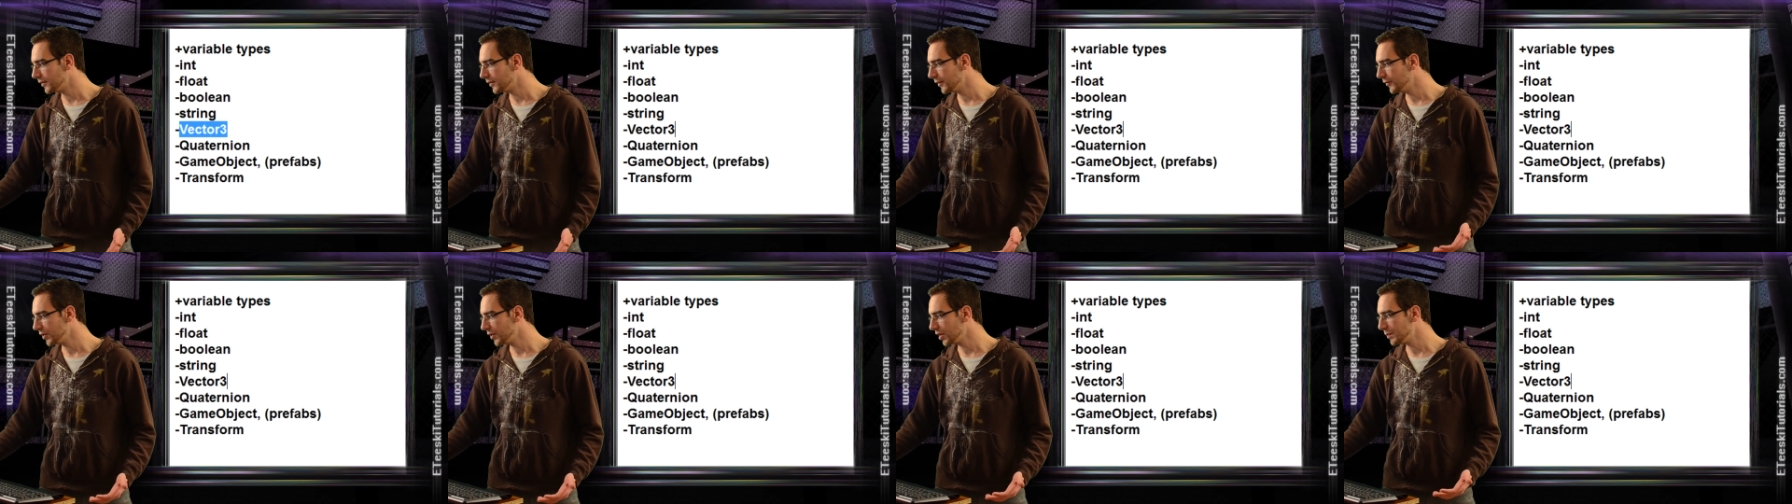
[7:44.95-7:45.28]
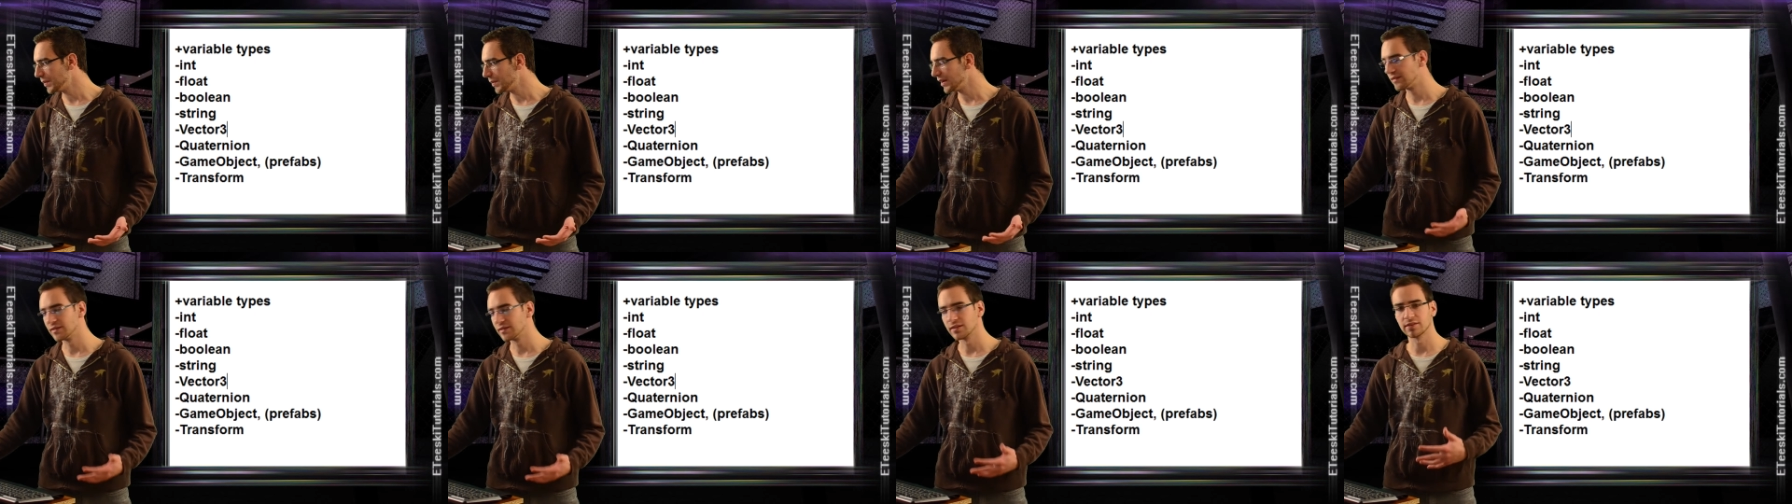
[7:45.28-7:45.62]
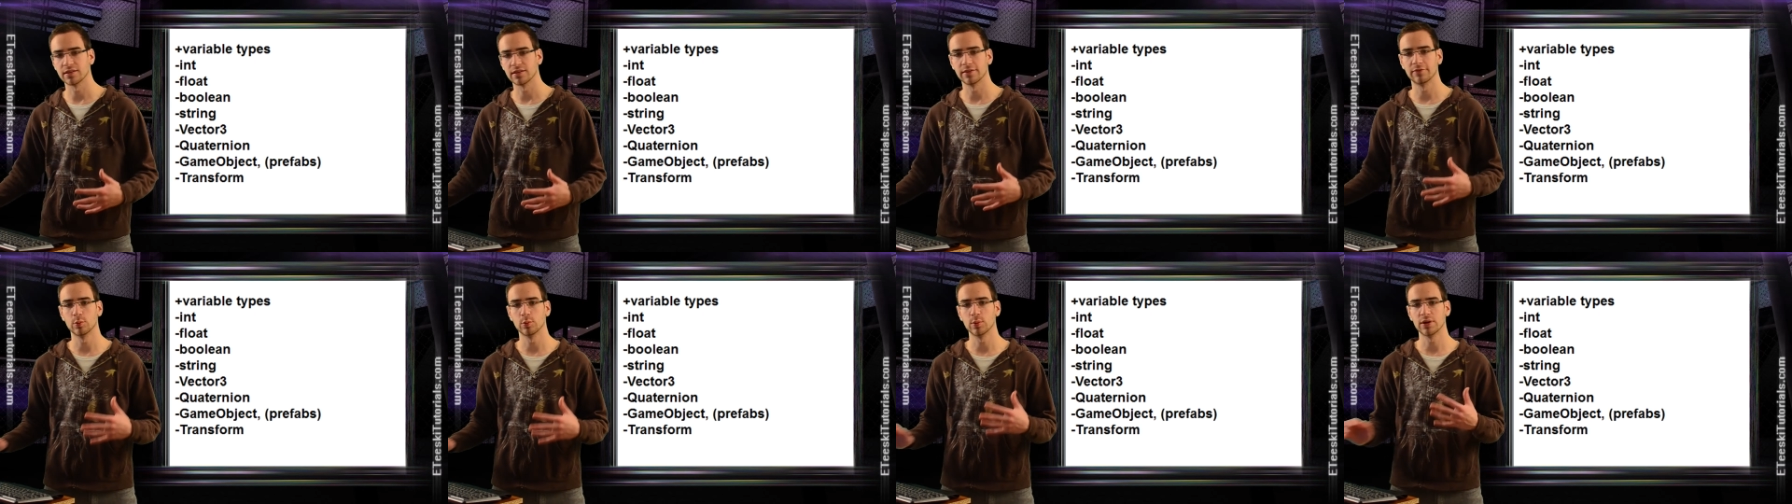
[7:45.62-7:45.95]
the very
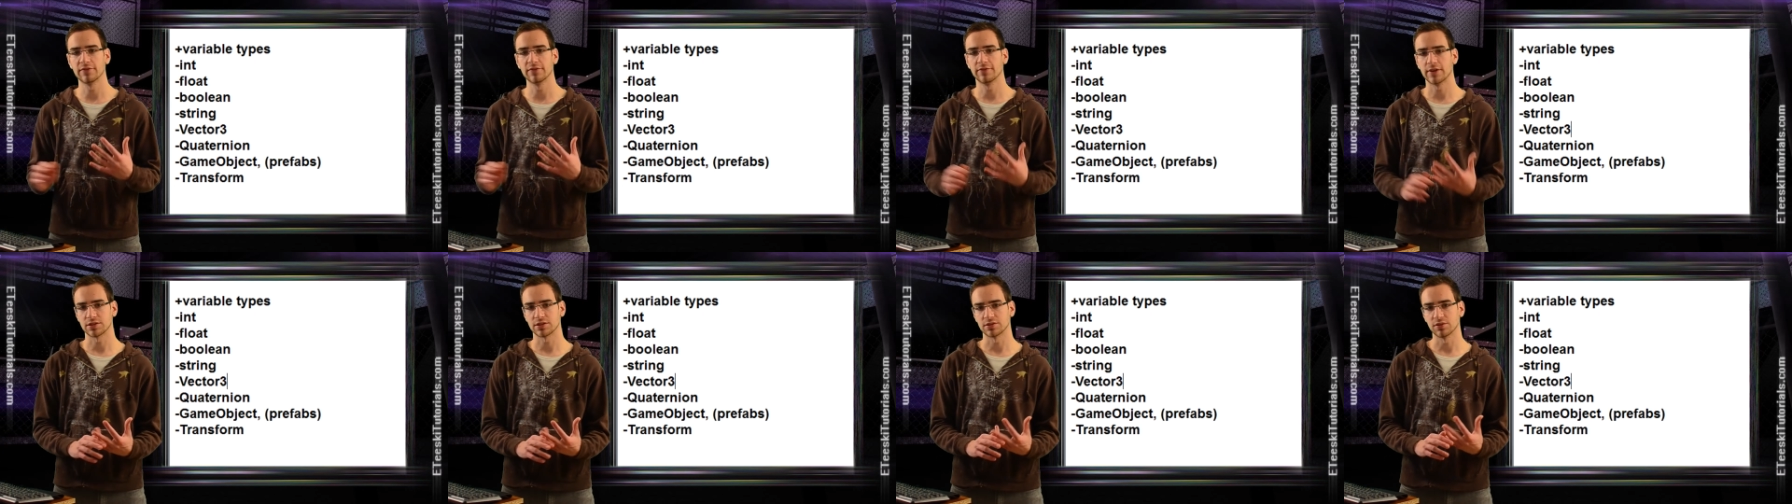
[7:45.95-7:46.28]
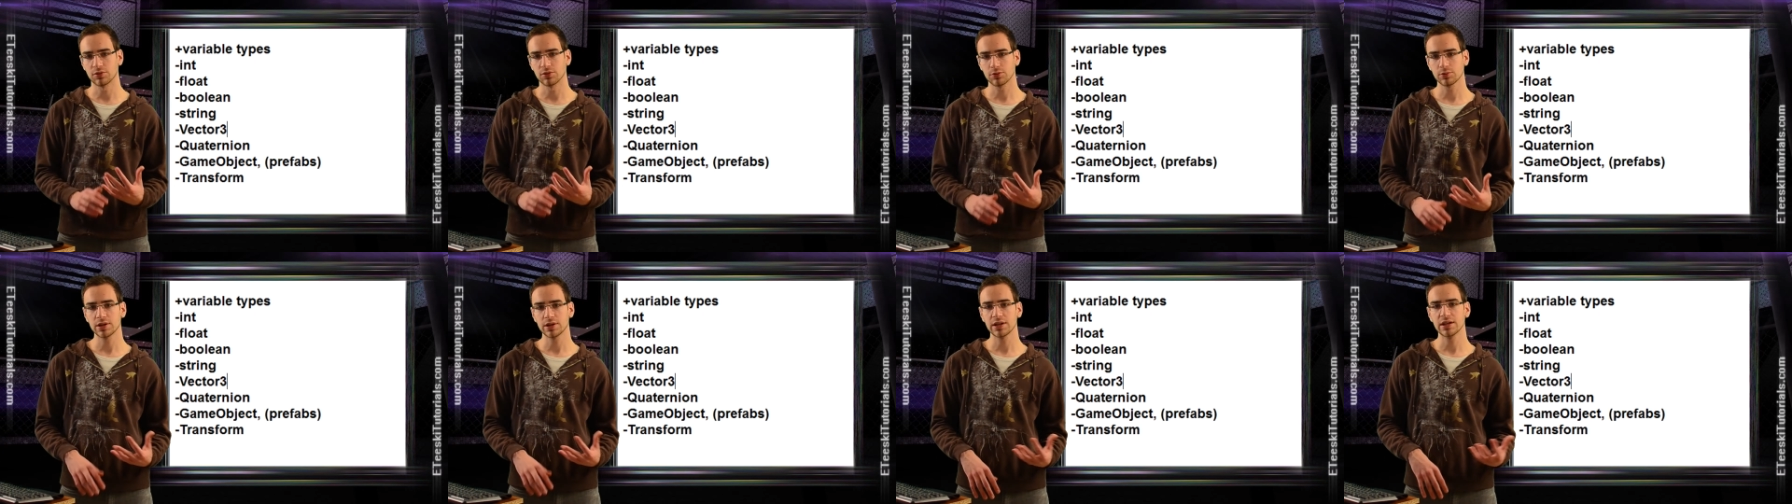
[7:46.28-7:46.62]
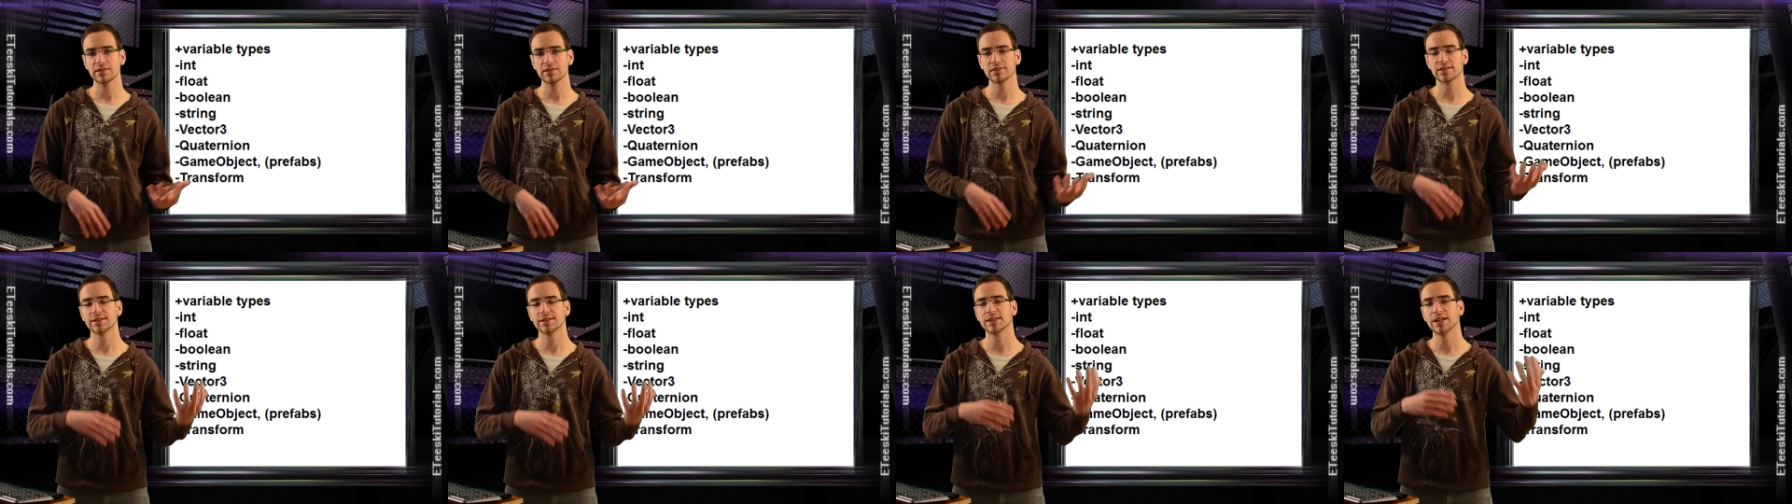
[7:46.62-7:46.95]
basics of what a vector 3 is.